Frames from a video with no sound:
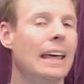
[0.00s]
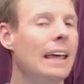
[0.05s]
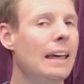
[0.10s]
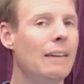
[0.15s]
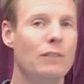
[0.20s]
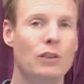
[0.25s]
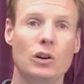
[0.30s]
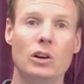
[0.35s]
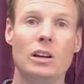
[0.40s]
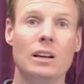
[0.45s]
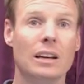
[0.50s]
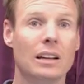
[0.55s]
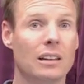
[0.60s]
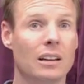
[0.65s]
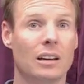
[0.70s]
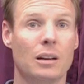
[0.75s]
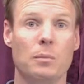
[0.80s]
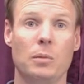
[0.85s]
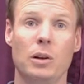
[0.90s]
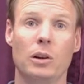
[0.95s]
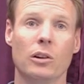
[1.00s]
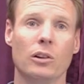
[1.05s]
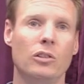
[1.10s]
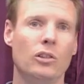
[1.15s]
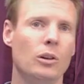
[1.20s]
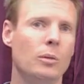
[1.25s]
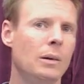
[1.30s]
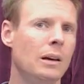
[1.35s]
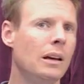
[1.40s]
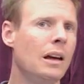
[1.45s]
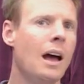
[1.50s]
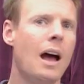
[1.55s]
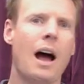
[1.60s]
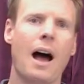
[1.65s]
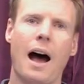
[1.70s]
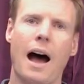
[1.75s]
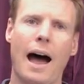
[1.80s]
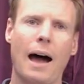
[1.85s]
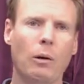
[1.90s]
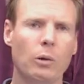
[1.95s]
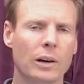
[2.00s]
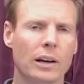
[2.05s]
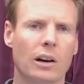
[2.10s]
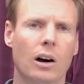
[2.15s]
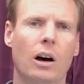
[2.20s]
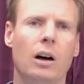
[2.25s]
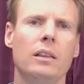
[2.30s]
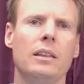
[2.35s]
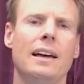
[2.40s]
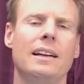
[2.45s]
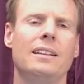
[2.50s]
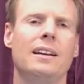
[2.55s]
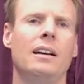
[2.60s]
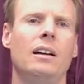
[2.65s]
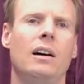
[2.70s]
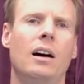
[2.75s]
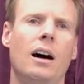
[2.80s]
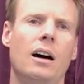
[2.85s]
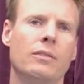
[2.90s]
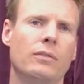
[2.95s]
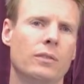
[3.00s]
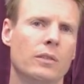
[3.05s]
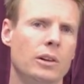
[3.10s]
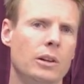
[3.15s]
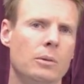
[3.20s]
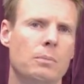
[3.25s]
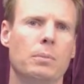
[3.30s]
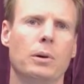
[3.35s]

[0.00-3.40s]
If you can get the computer to me, I will get all that data off for you,